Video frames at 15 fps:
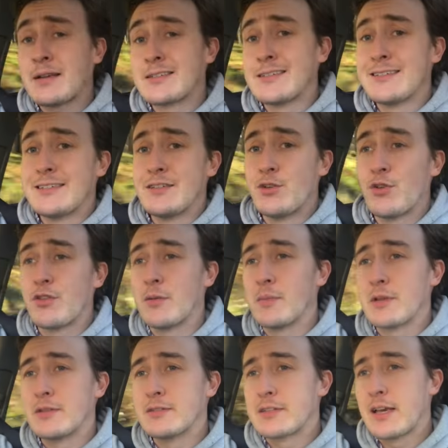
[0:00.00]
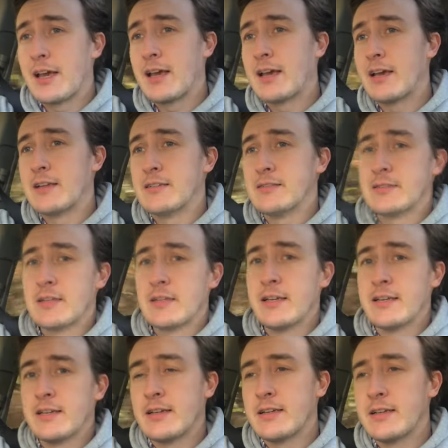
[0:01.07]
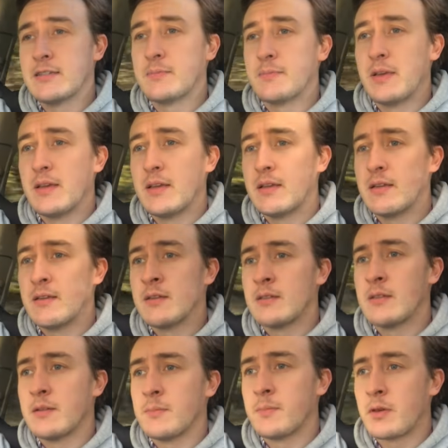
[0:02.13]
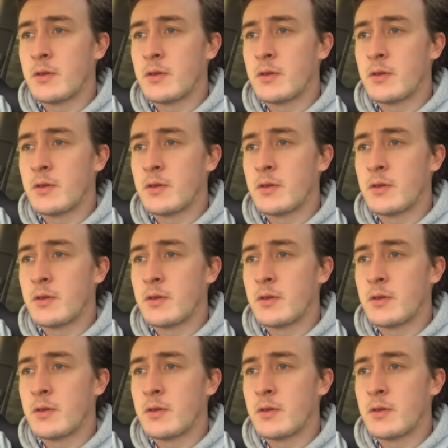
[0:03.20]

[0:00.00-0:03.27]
back to Northumberland, and it has been a